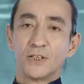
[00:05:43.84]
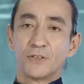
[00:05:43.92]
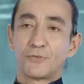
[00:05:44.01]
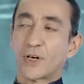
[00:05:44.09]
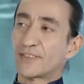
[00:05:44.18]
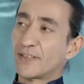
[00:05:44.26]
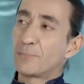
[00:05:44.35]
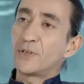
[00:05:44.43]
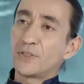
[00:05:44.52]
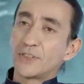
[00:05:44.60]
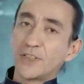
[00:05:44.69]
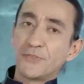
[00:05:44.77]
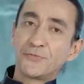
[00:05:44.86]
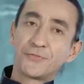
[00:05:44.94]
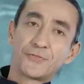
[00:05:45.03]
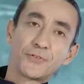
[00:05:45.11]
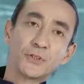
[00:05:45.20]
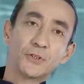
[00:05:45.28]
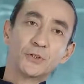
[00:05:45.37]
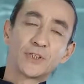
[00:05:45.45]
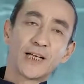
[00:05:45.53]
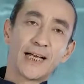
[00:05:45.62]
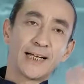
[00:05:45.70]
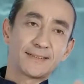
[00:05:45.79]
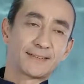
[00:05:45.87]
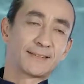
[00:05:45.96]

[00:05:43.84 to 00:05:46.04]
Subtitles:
For example, if you look at